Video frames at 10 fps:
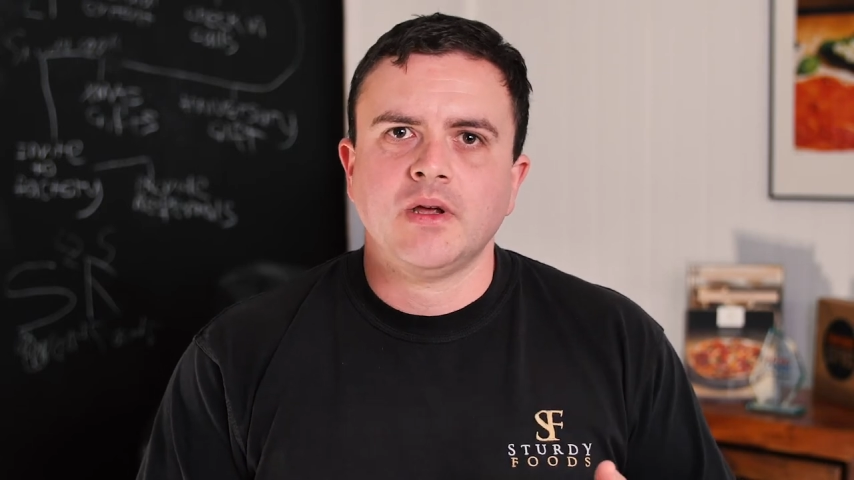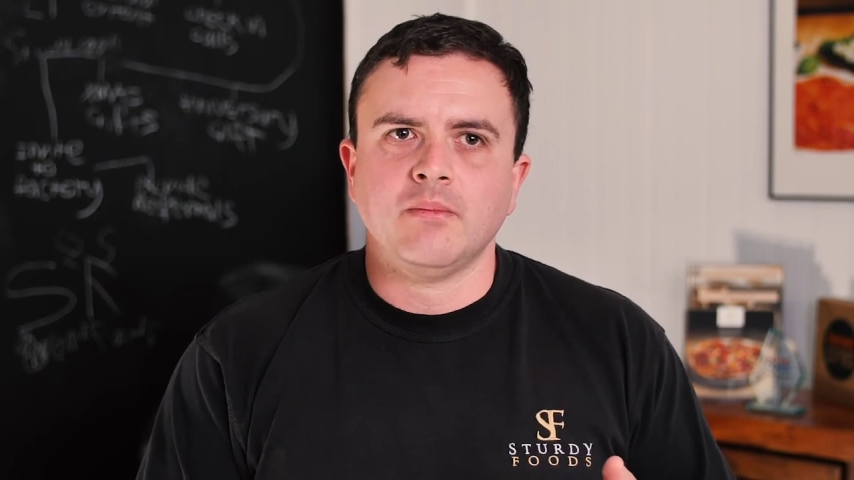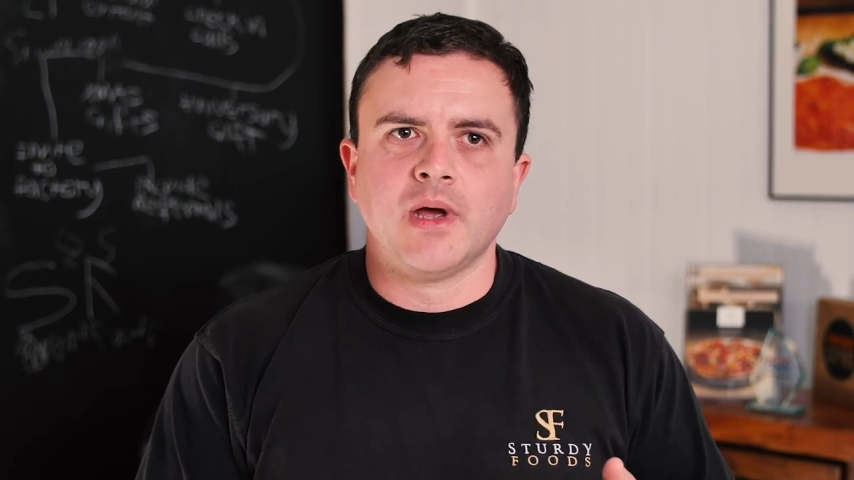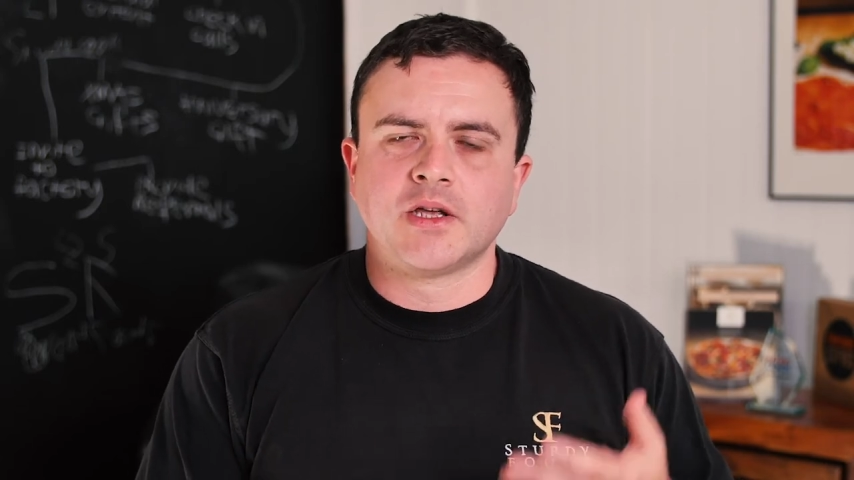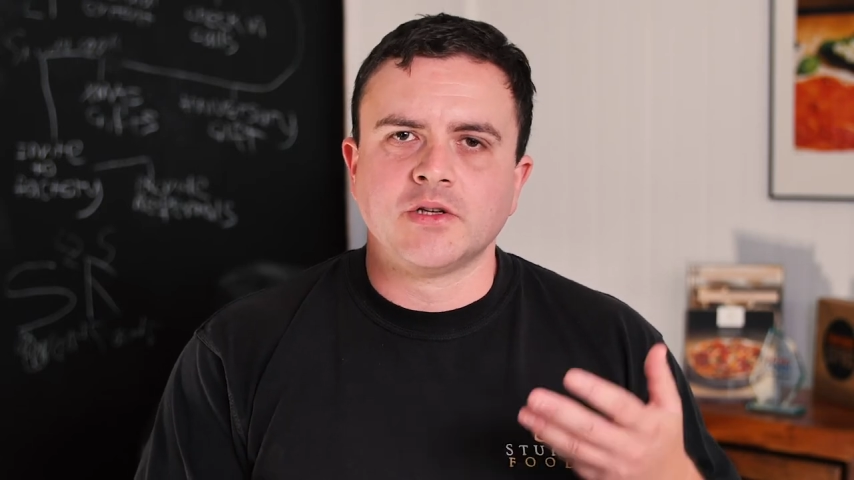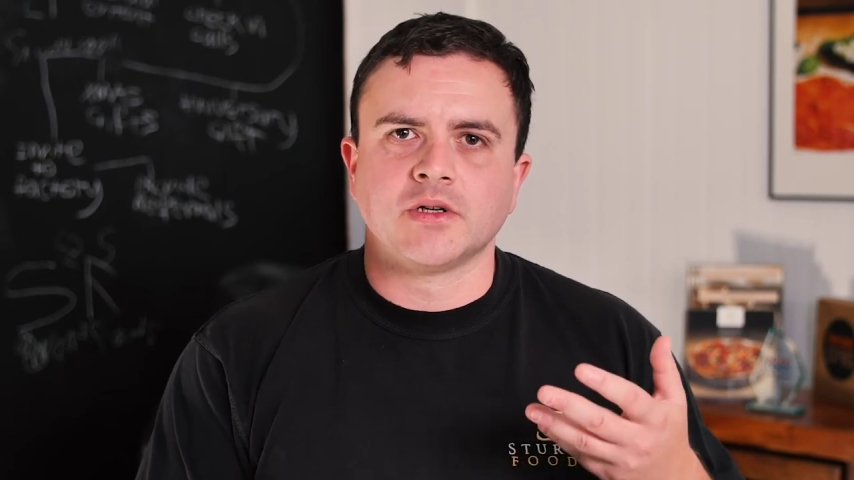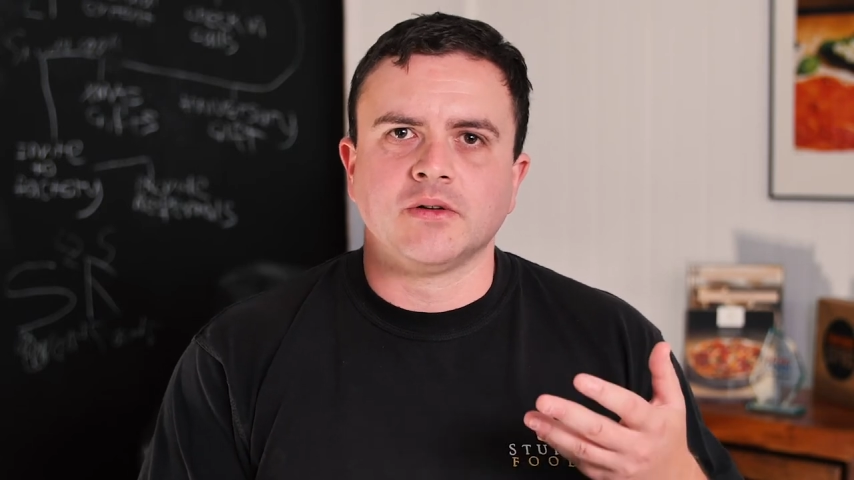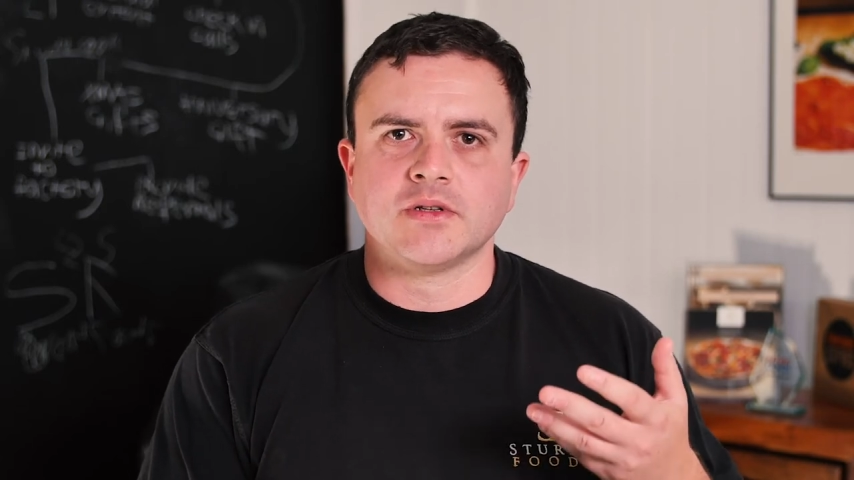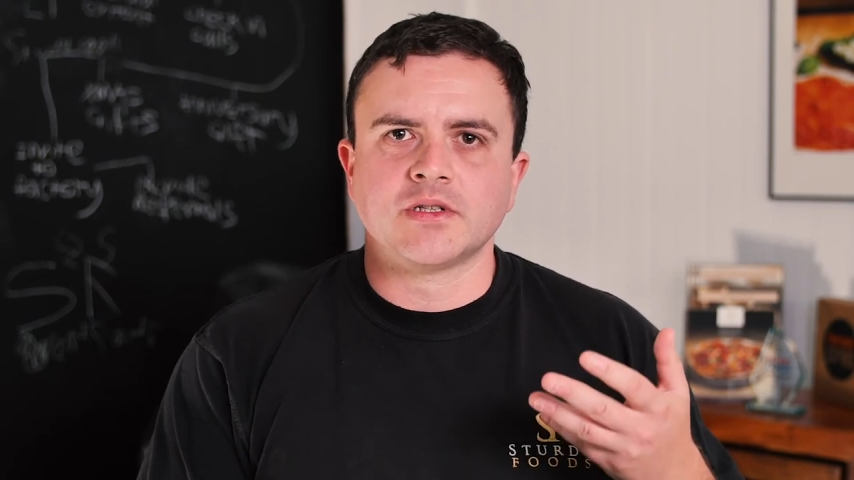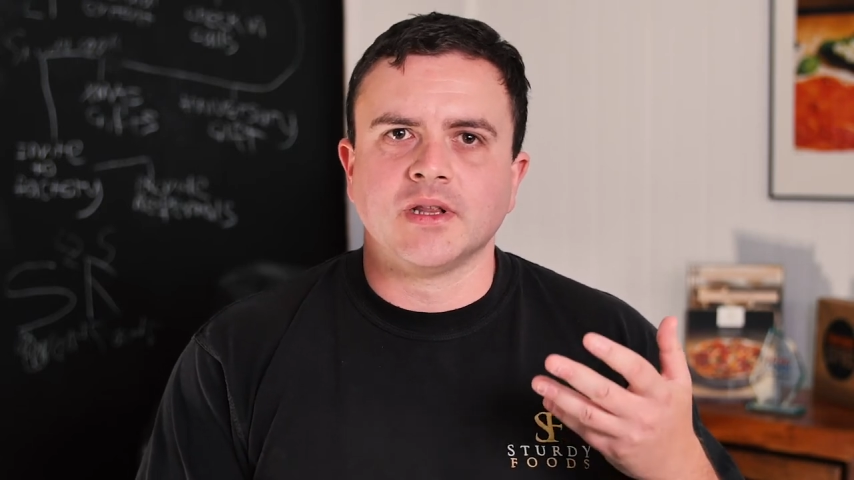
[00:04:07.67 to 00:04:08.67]
making sure
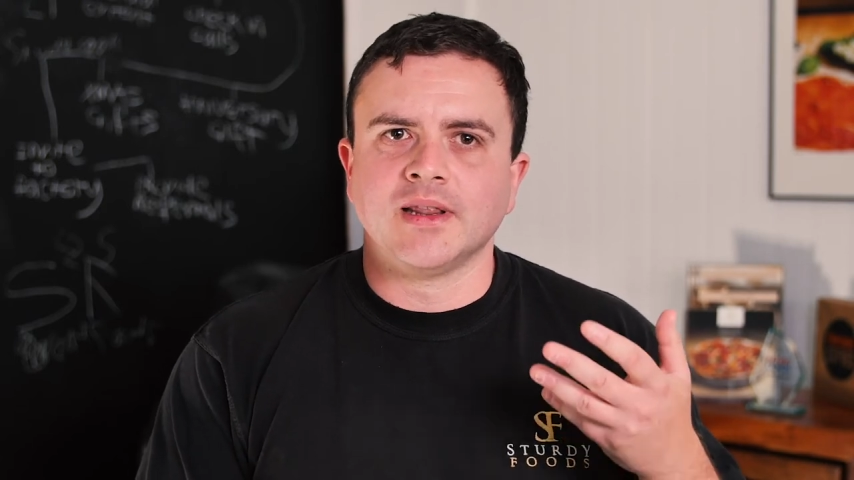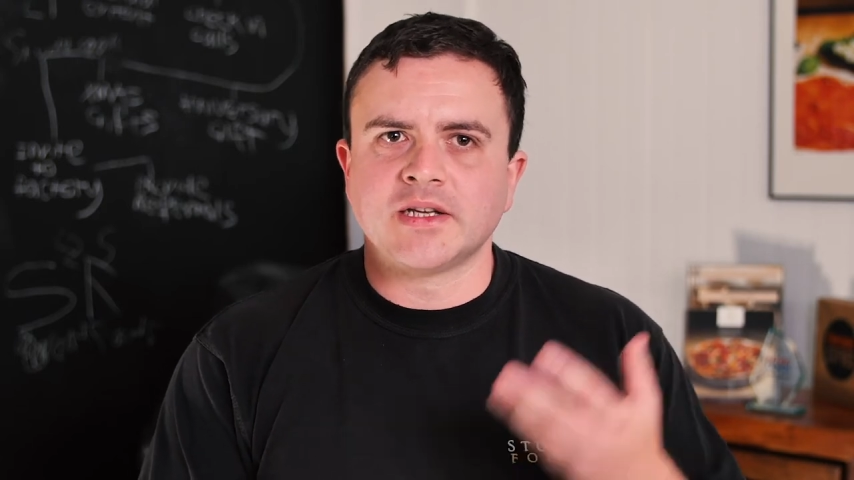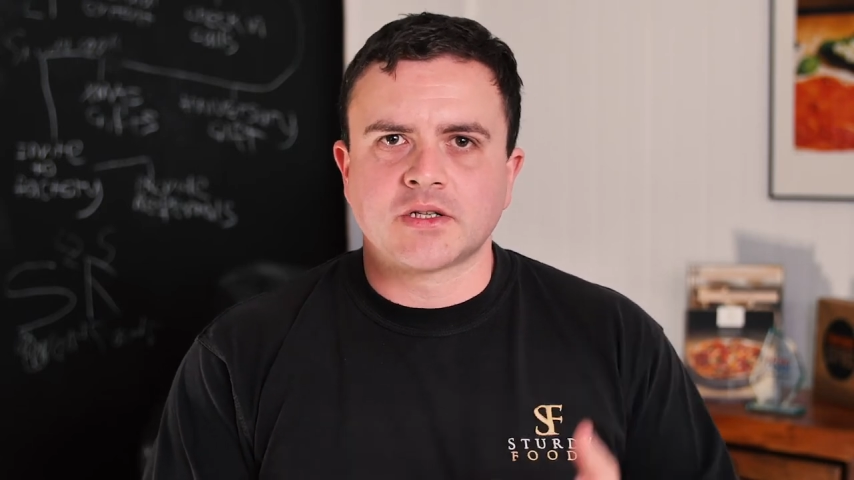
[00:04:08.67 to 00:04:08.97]
there's less